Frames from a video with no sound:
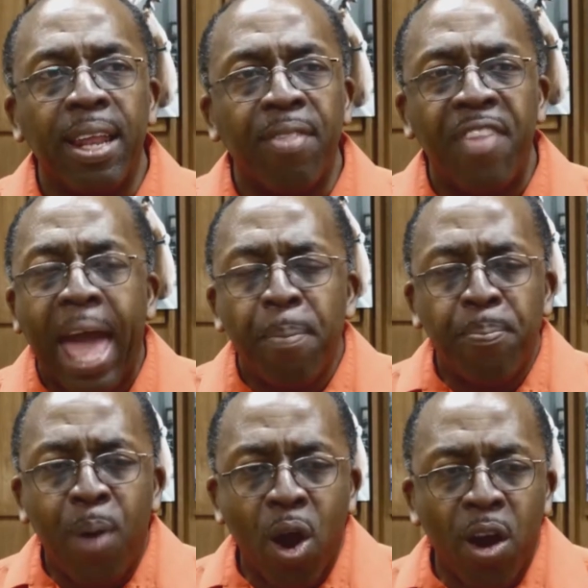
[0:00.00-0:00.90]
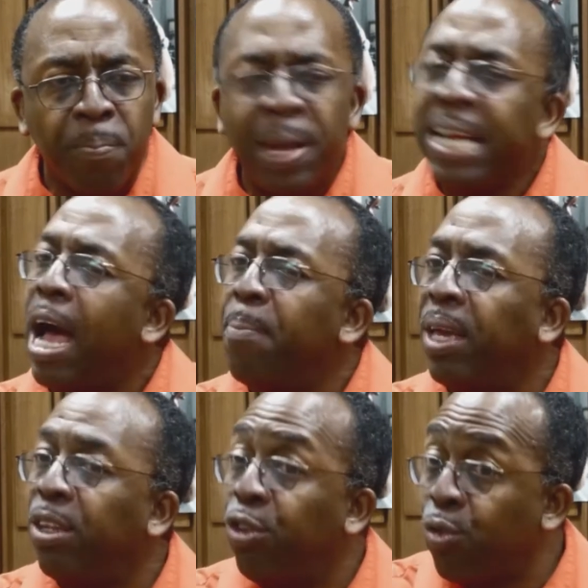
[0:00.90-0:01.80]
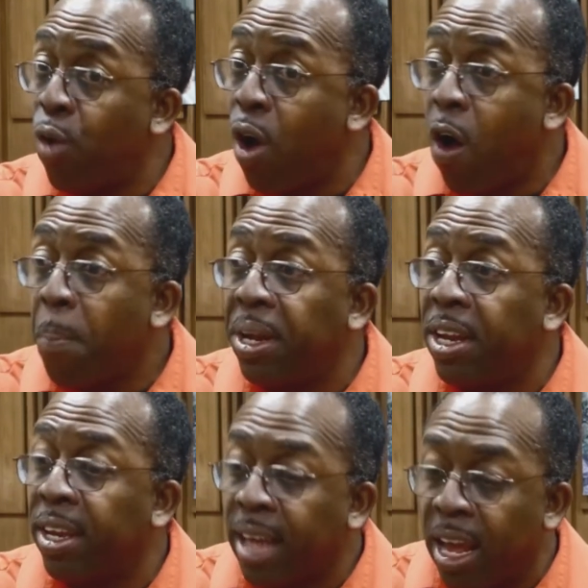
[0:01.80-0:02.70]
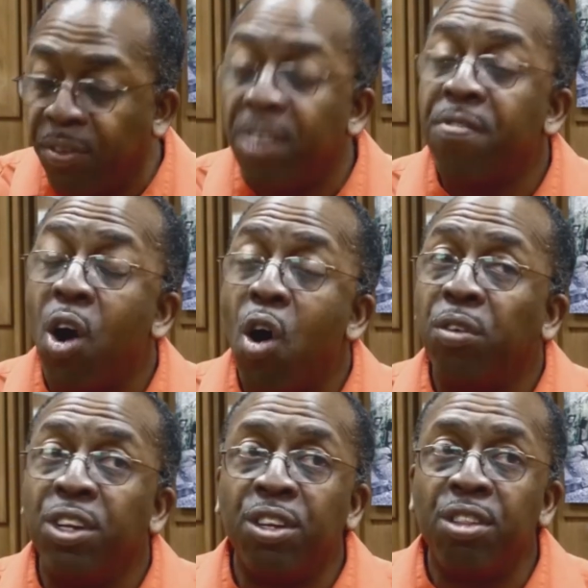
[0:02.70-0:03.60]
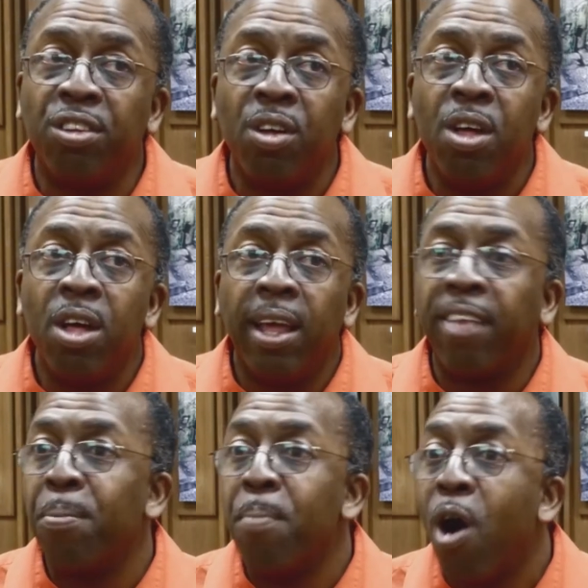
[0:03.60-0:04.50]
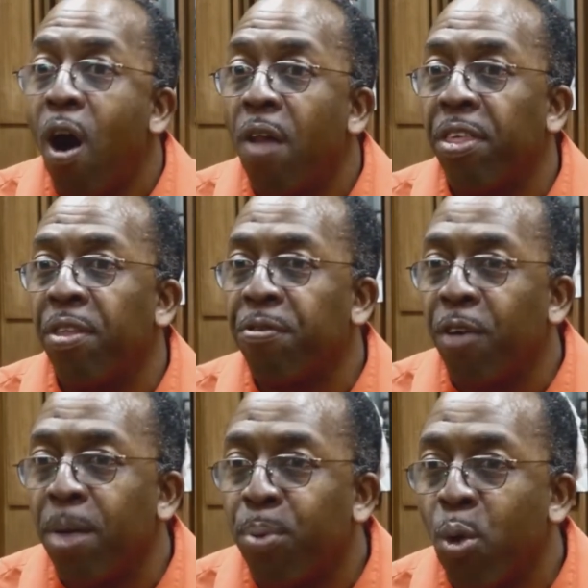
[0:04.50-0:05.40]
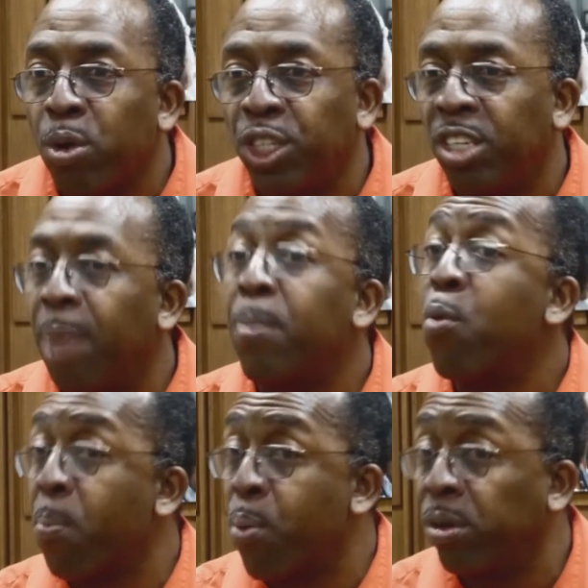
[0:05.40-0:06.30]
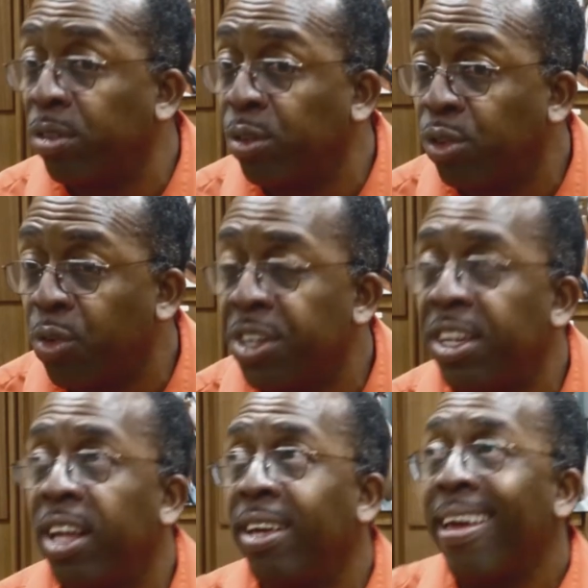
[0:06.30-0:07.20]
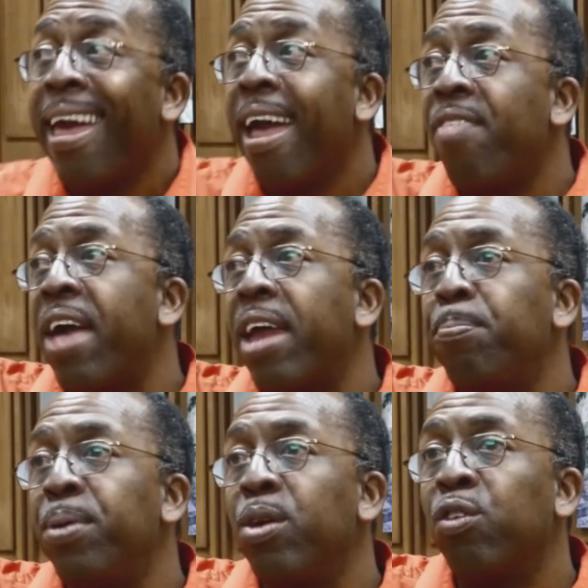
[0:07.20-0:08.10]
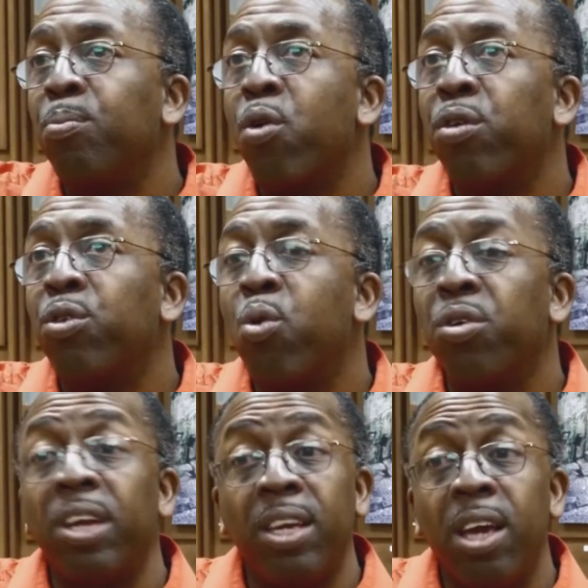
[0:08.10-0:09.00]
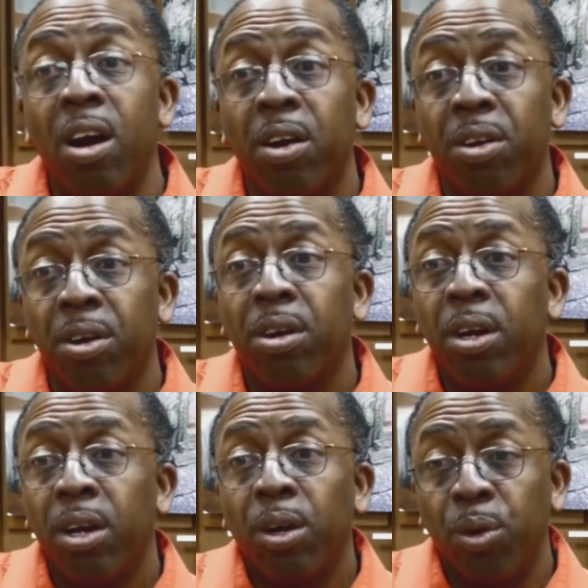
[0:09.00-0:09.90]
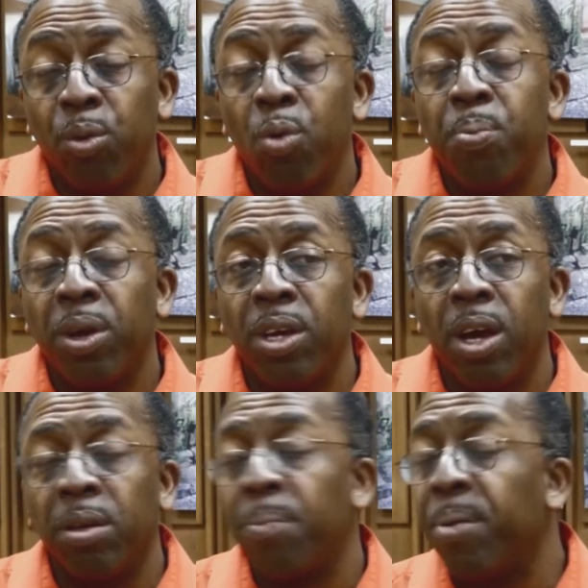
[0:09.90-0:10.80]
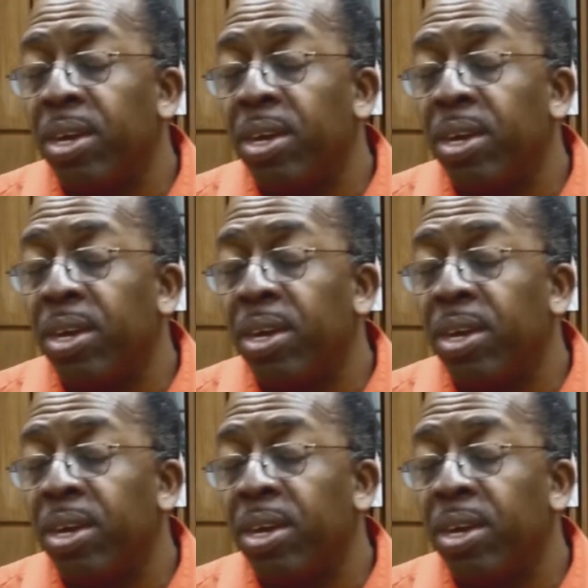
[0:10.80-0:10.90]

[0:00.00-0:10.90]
that part may not be as strong, but it has kind of evolved into this, like the Moth and the Front Porch, the type of more personal storytelling, and that appeals more towards a younger group, maybe